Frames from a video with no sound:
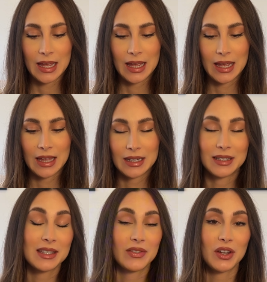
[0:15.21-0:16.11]
and in
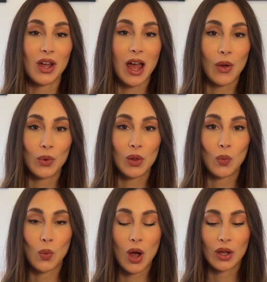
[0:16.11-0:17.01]
this video, I will
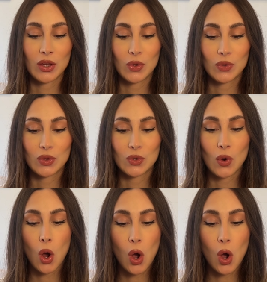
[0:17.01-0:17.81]
walk you through